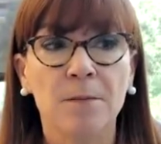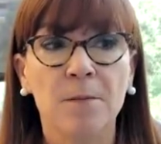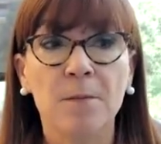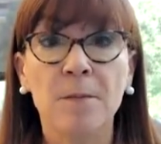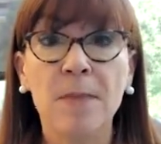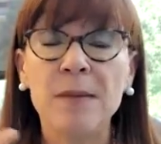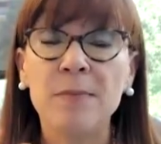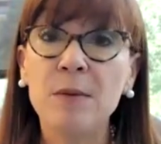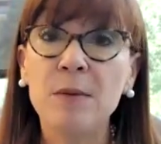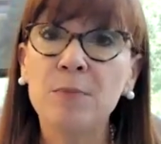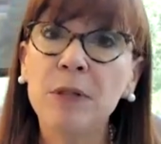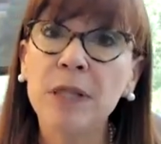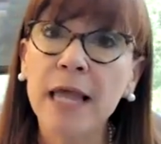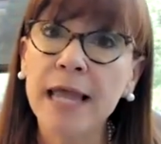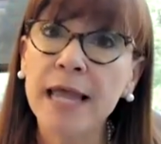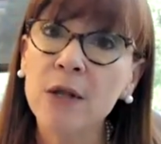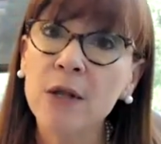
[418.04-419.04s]
maybe
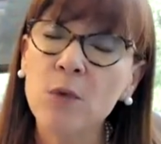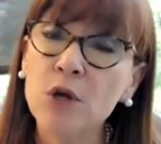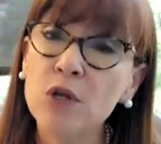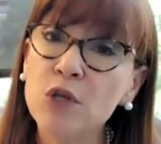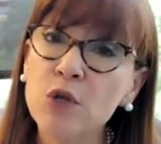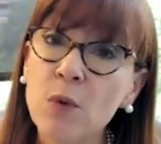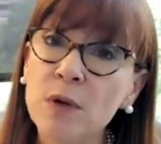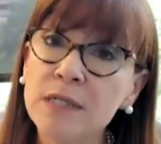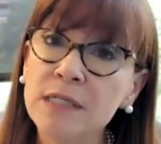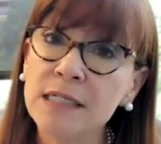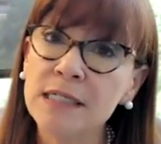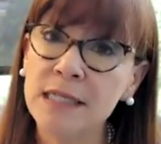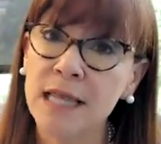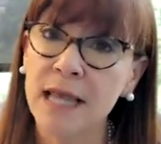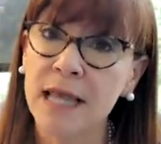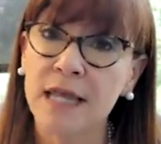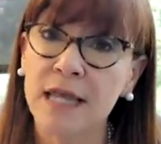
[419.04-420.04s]
plan what you want to
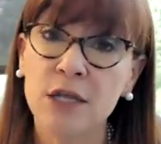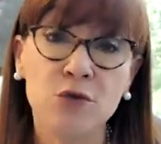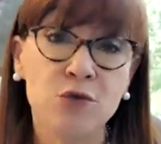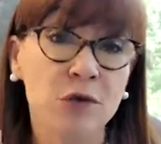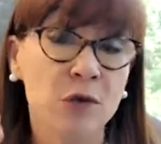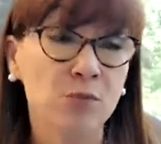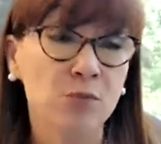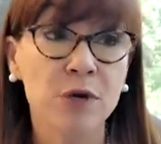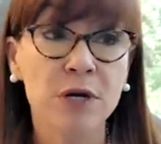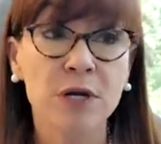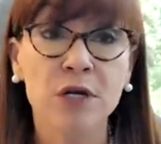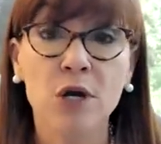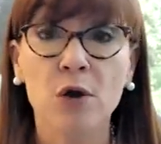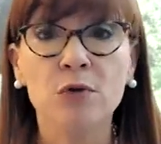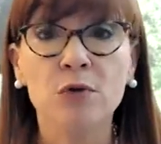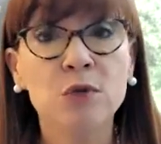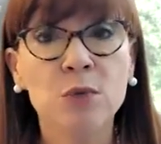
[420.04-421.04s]
say. You can bring
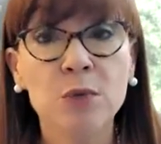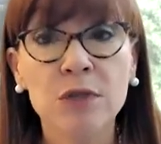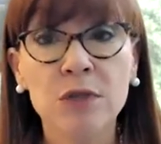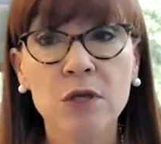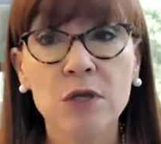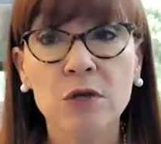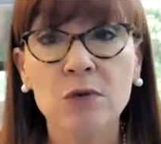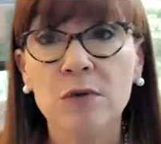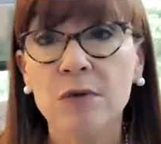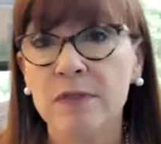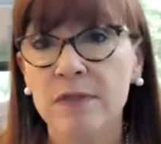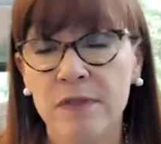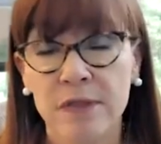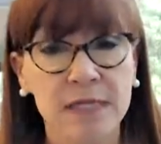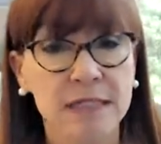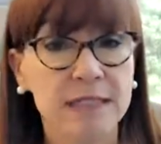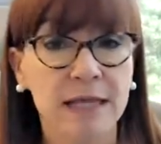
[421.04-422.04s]
notes with you and
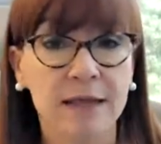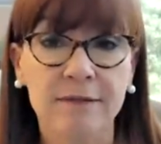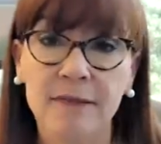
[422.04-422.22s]
things like